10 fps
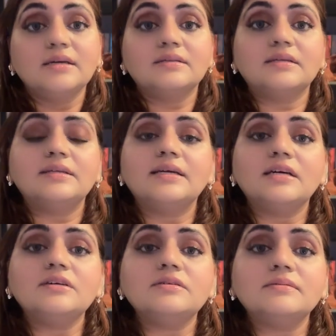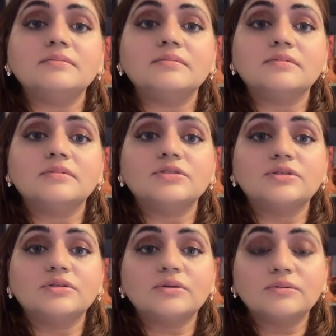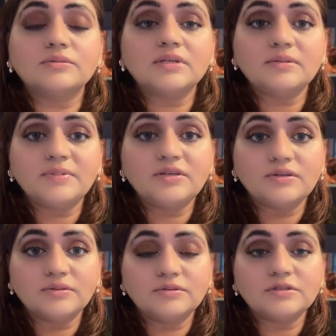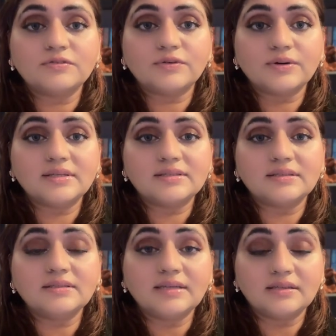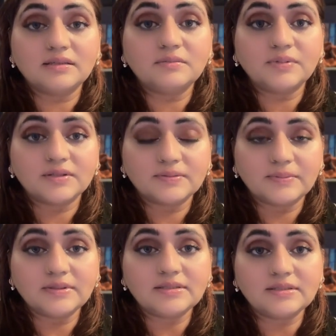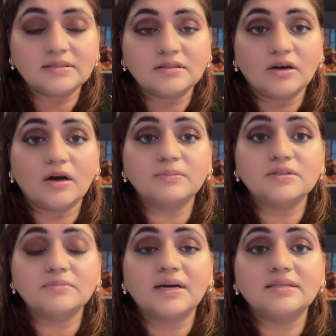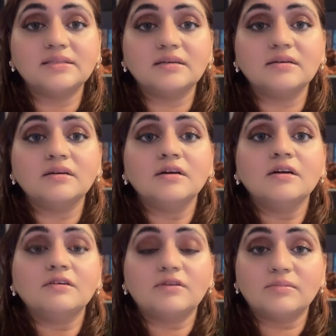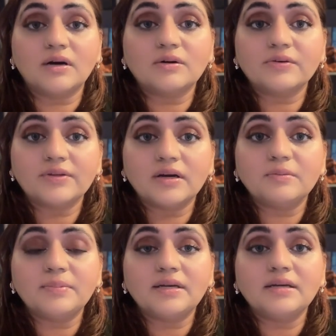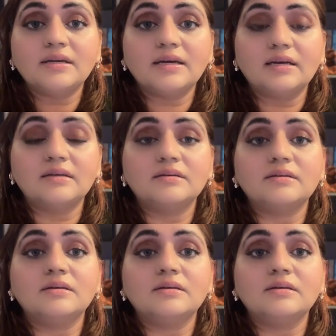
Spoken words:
The data should only be used for its intended purpose, optimizing pharmacotherapy, and